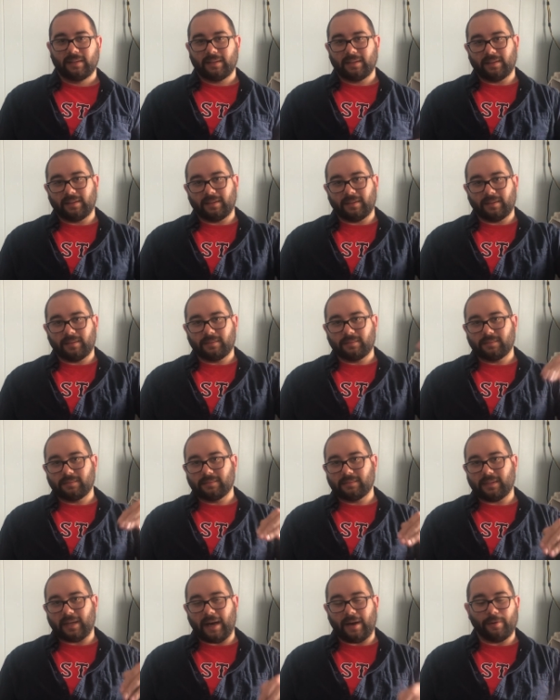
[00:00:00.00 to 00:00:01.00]
you know,
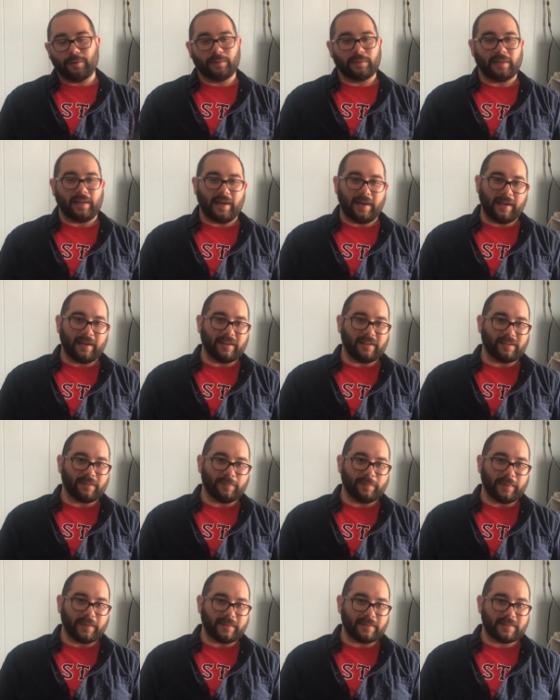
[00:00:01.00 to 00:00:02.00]
outlined
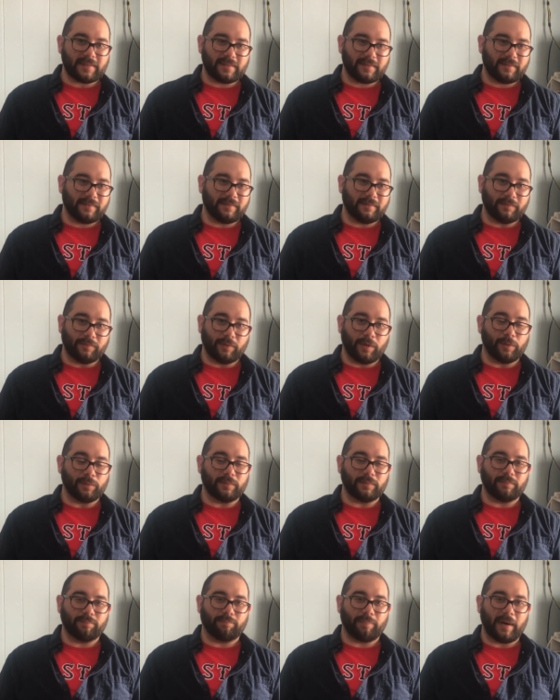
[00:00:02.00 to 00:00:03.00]
but
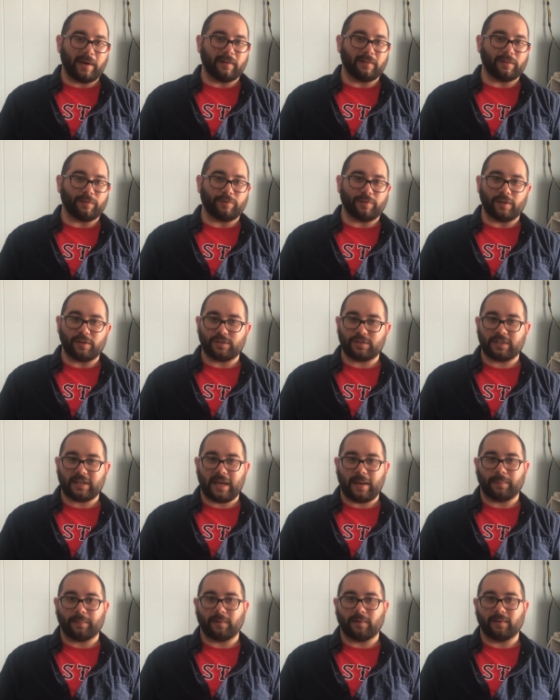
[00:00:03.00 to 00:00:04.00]
wrote part of the first
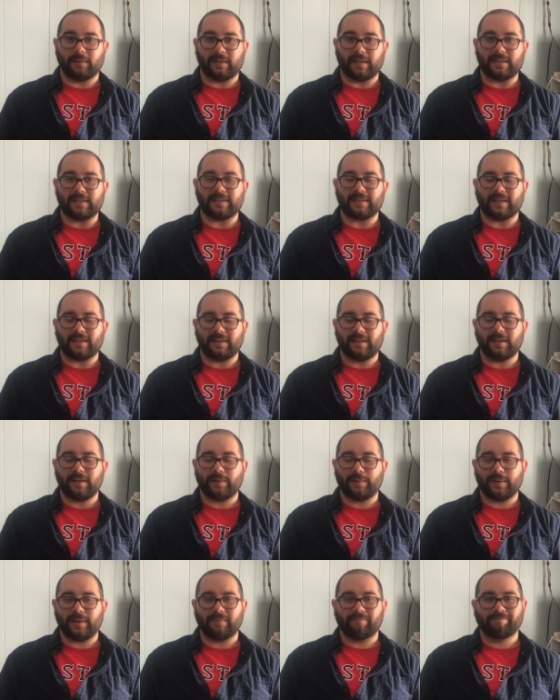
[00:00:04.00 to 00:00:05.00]
chapter and then said, you
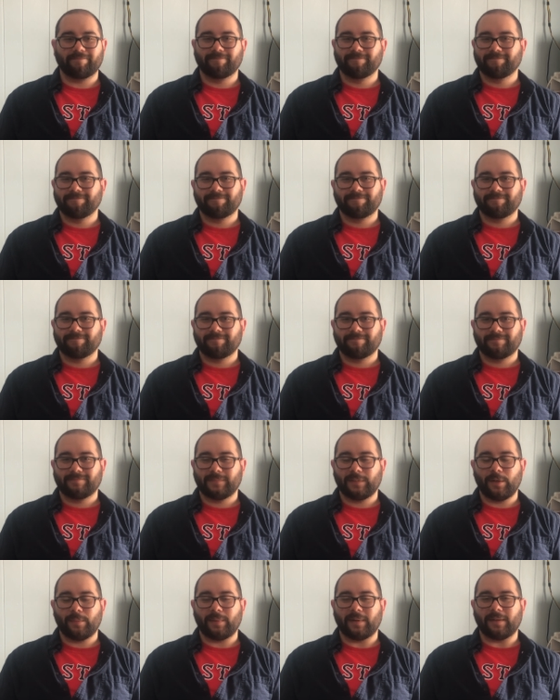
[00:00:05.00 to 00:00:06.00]
know what?
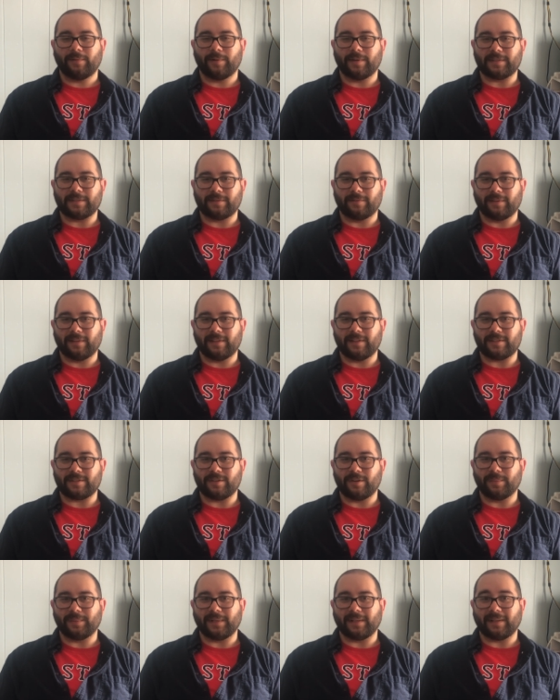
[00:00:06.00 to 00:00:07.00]
Nobody wants to read this,
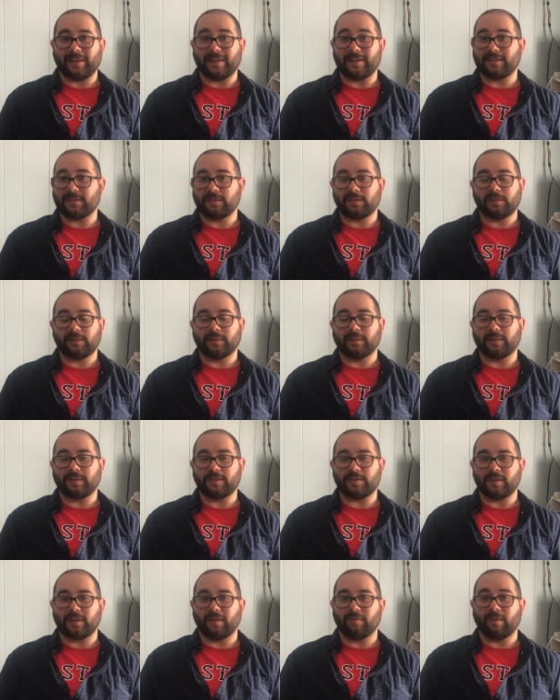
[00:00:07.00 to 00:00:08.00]
nobody likes you, and you
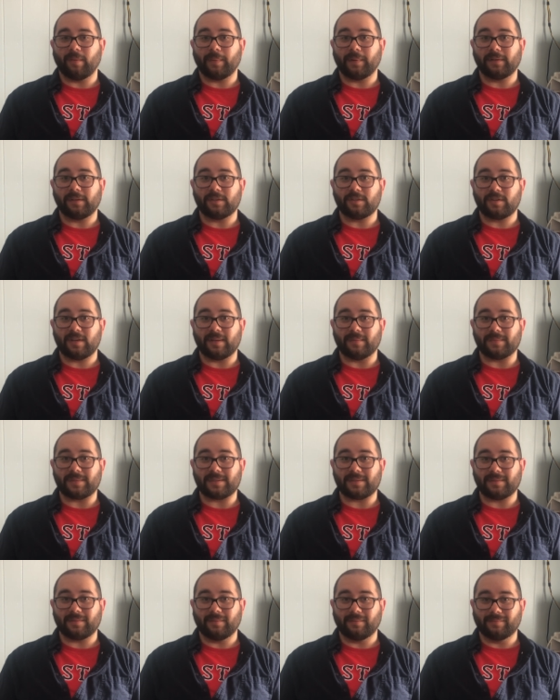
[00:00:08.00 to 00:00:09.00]
should give up on your
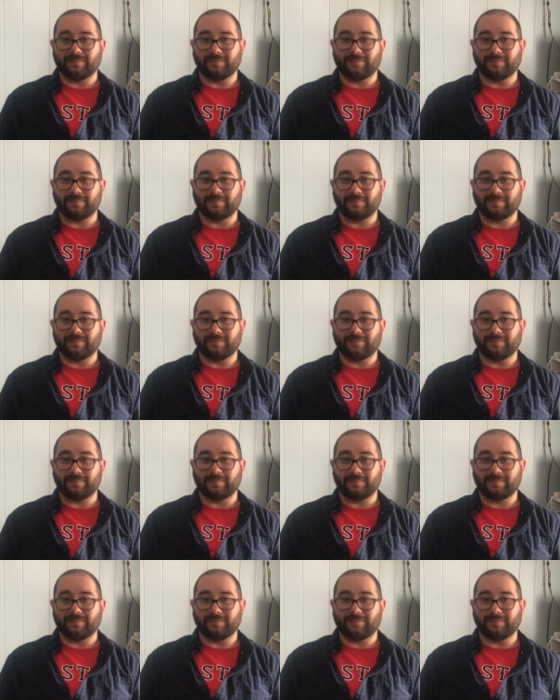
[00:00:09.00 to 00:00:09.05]
dreams.